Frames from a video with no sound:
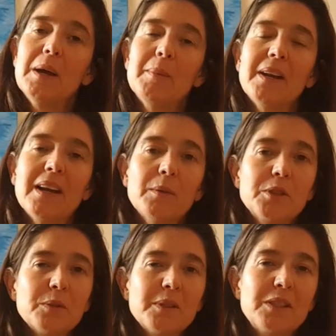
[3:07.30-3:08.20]
But it
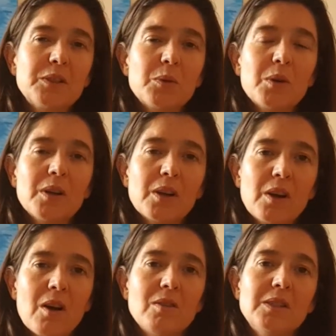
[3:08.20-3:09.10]
helps to restore the
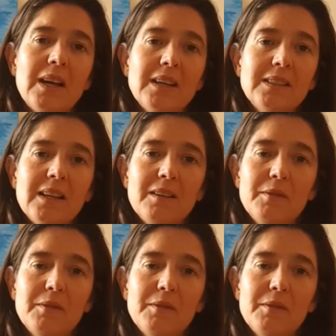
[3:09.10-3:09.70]
contact and